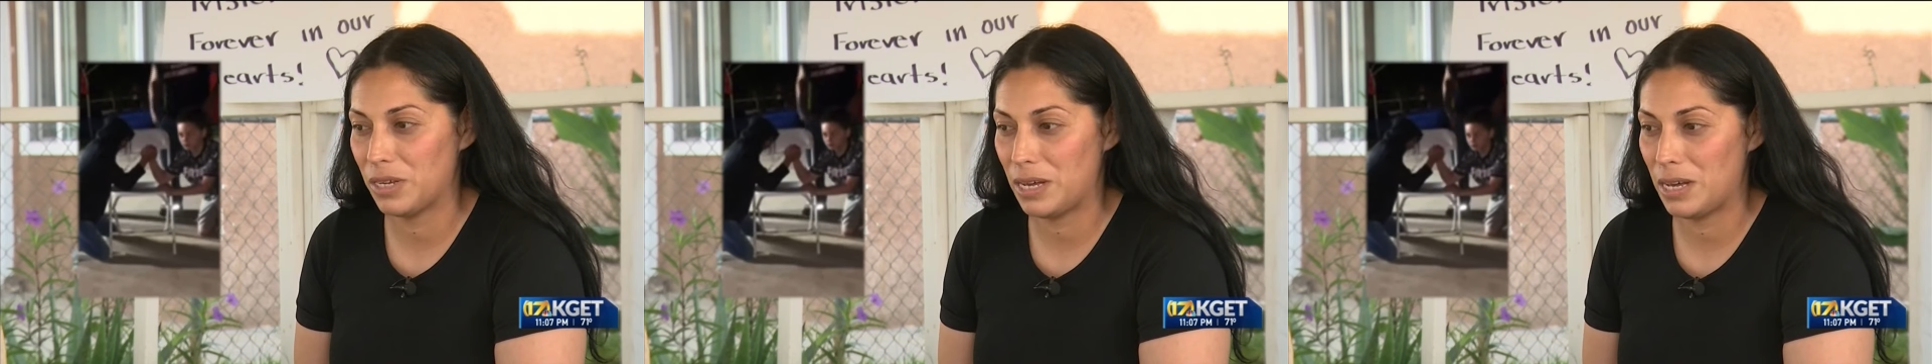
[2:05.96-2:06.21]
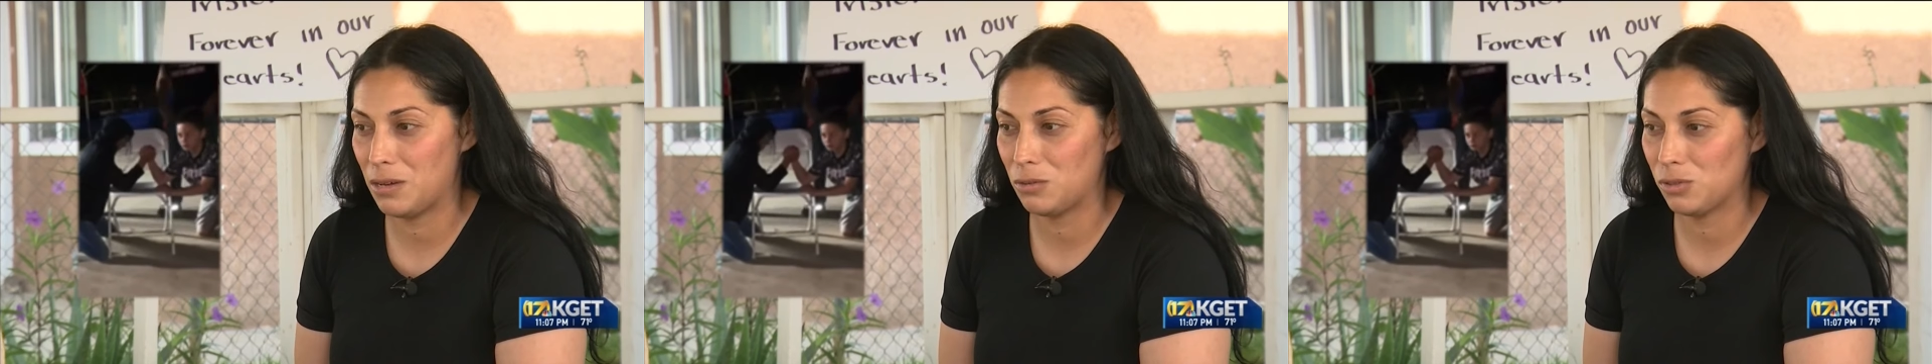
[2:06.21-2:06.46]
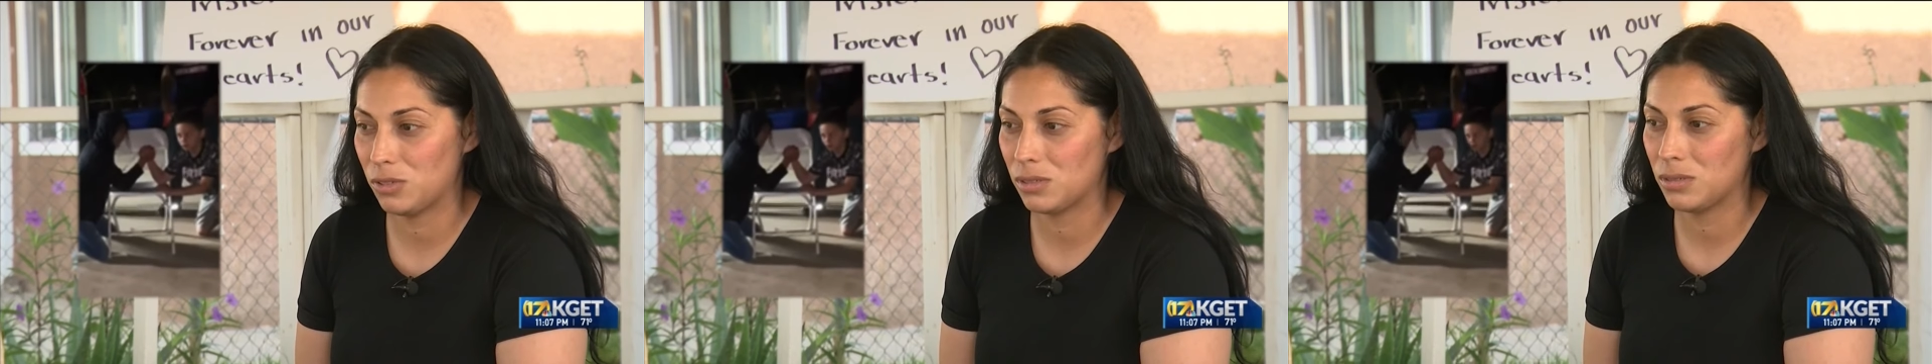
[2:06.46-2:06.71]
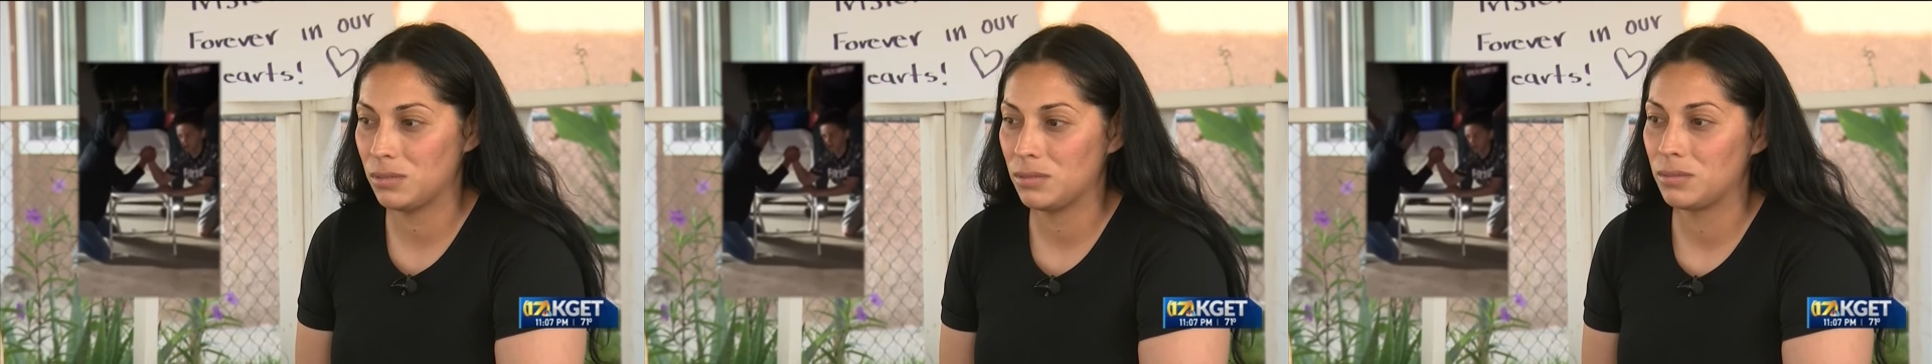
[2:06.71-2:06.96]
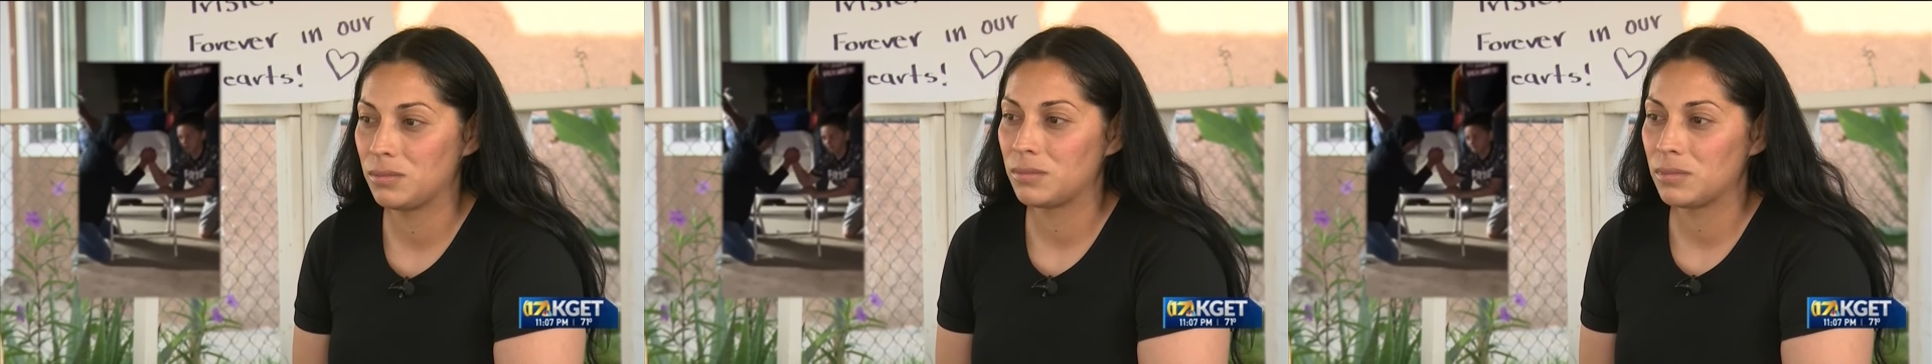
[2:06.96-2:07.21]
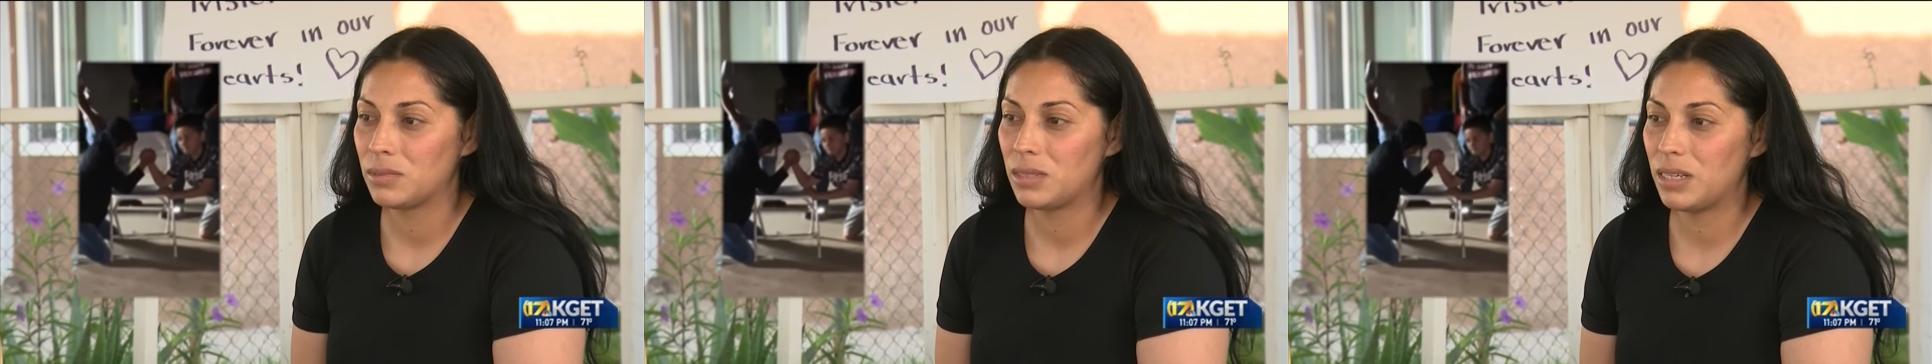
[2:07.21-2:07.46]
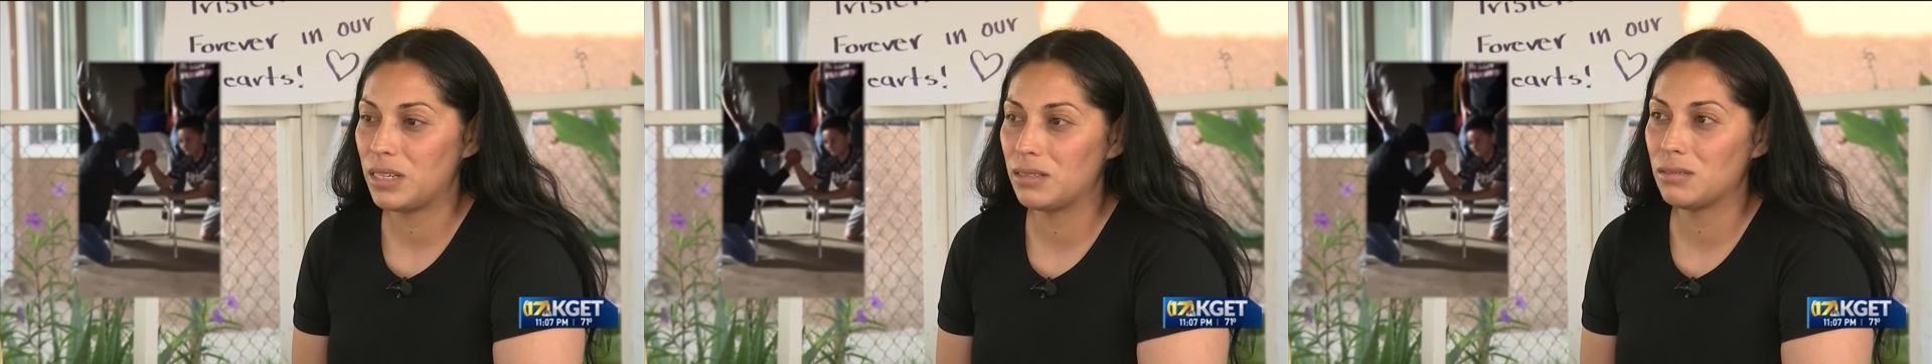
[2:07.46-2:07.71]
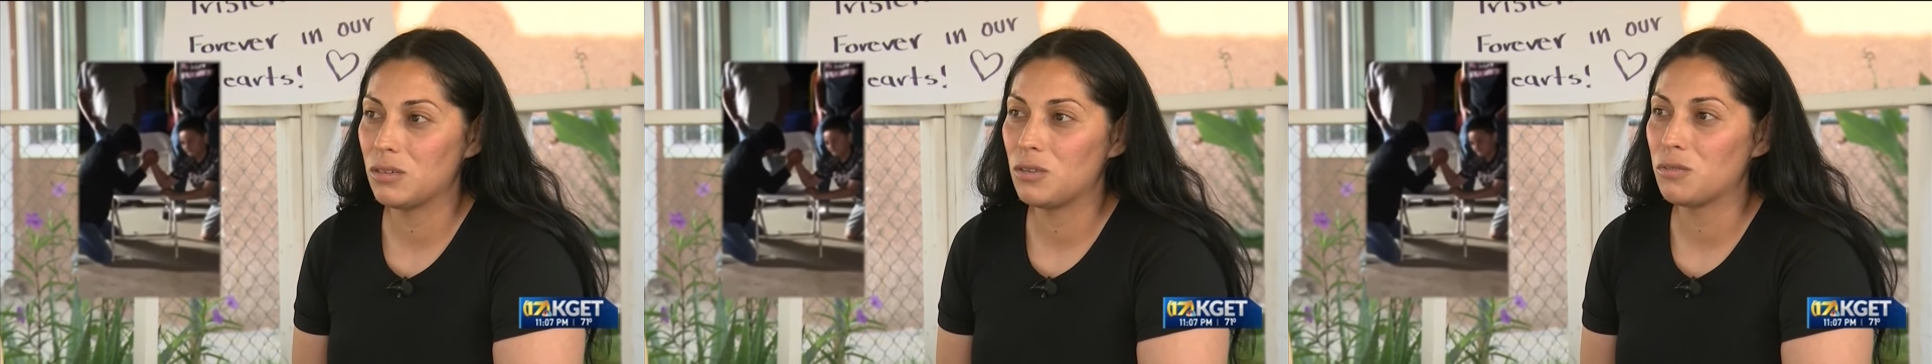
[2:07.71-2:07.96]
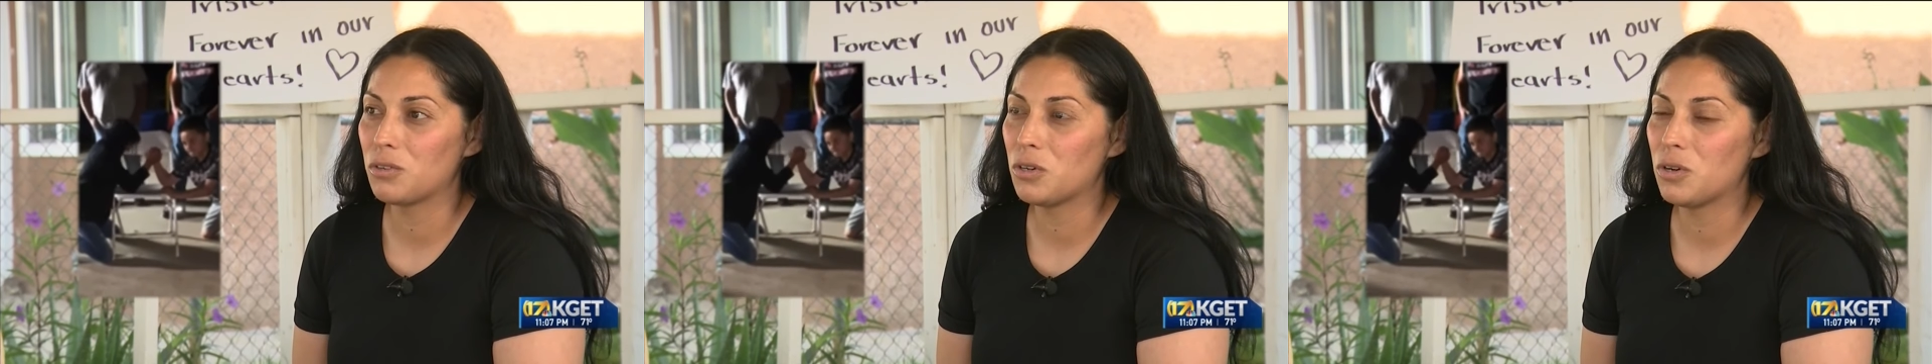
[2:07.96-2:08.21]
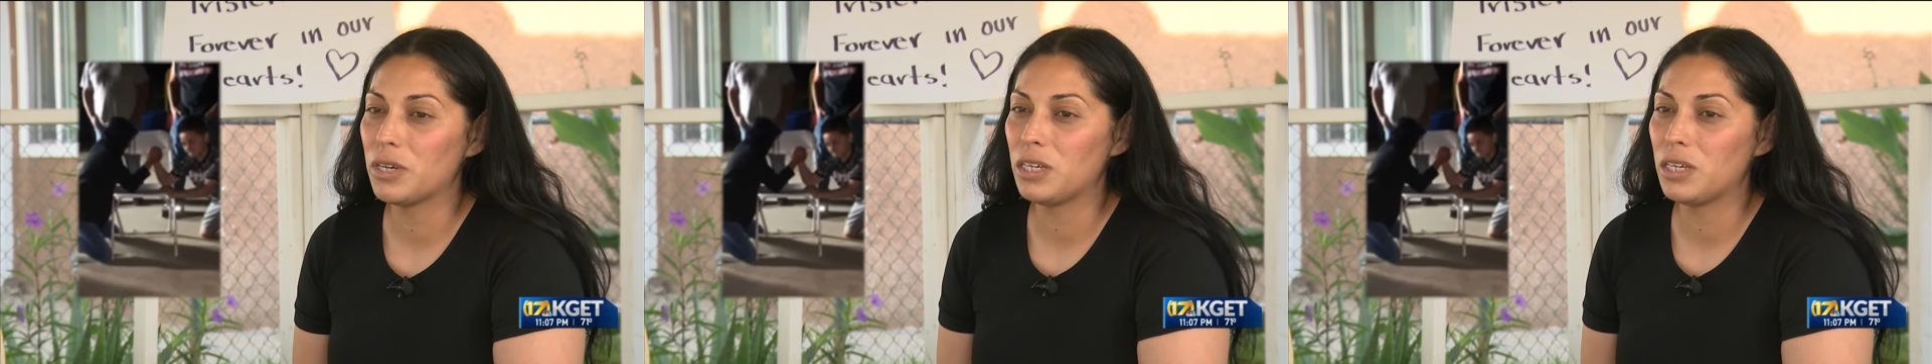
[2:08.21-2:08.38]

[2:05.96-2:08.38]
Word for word: the house. And overall,